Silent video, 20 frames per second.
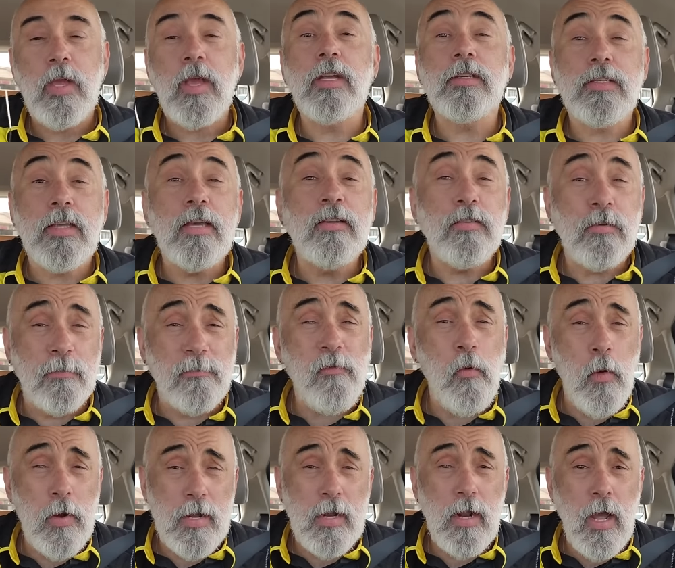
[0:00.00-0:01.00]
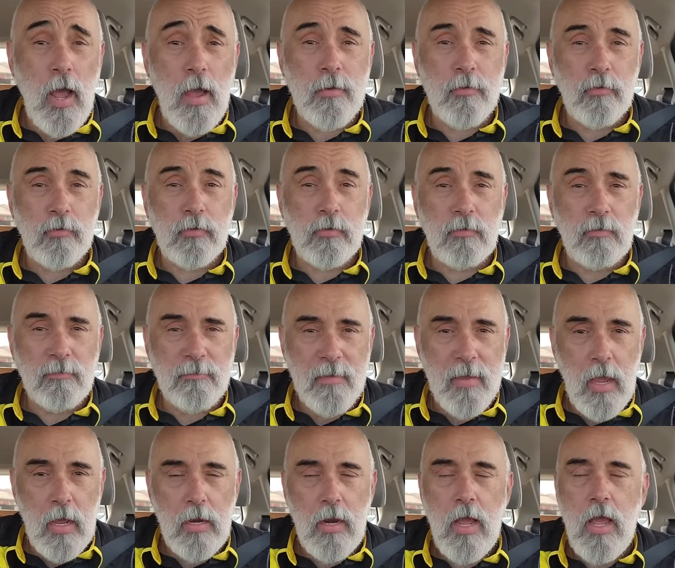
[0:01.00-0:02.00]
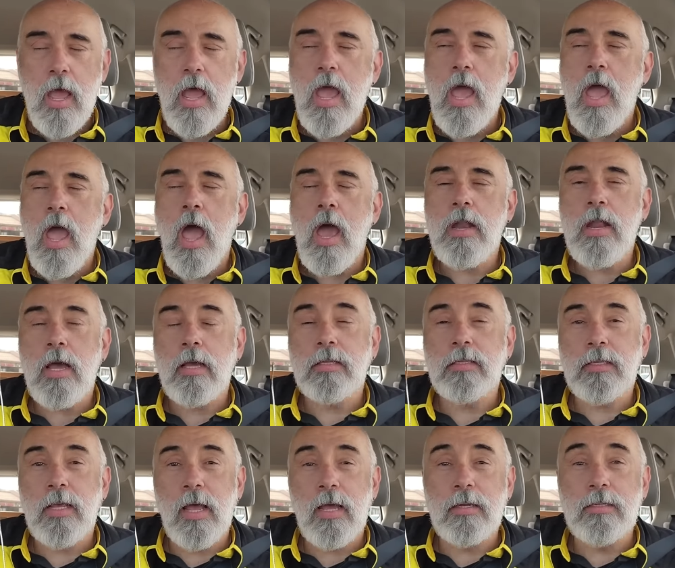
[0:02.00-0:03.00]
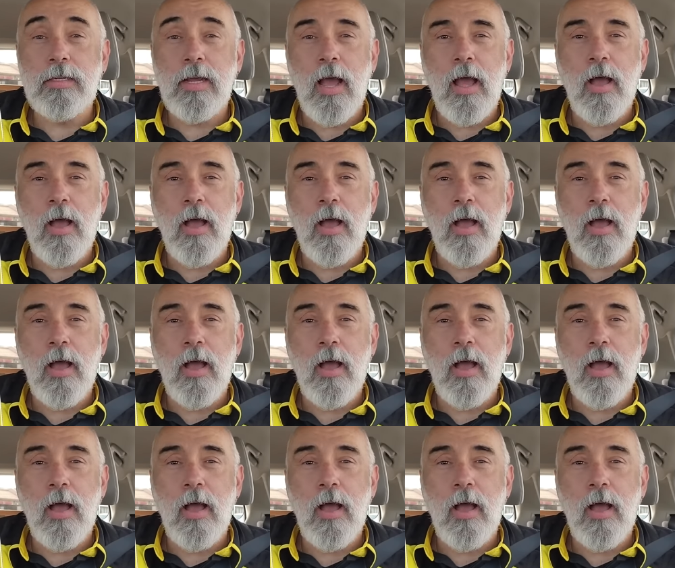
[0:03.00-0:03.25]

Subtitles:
because he's a 49ers fan. And I said,